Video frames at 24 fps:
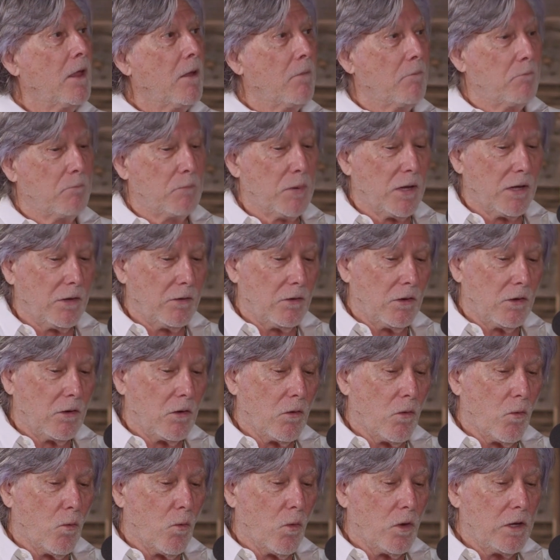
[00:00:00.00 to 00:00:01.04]
But
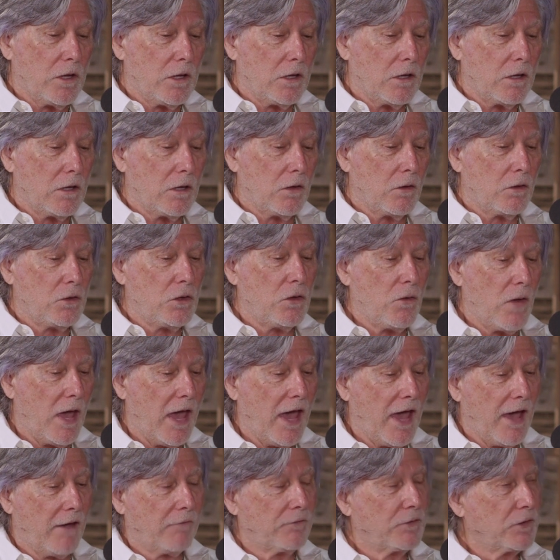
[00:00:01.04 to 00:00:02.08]
you
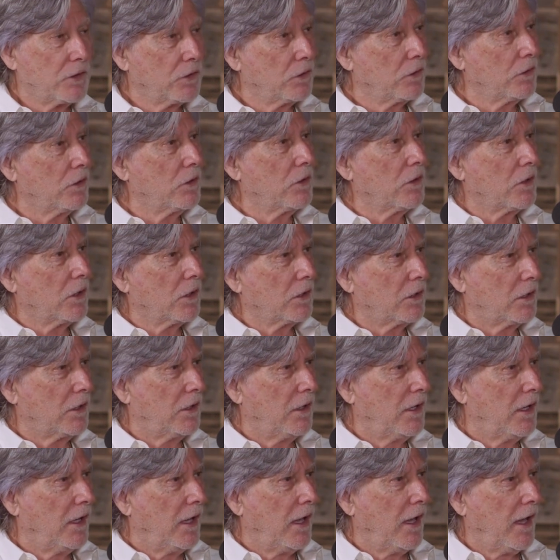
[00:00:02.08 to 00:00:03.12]
have to look
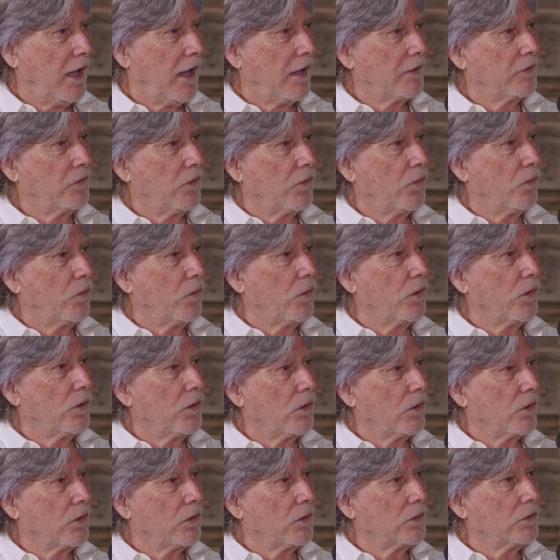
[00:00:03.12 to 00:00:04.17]
at the
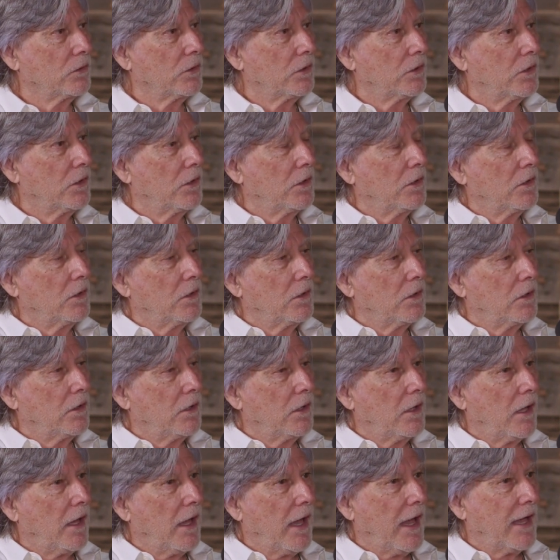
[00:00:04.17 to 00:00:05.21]
world
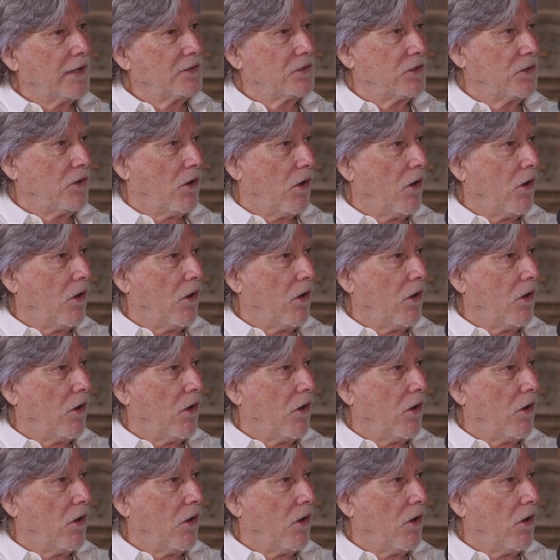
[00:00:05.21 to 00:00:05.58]
as an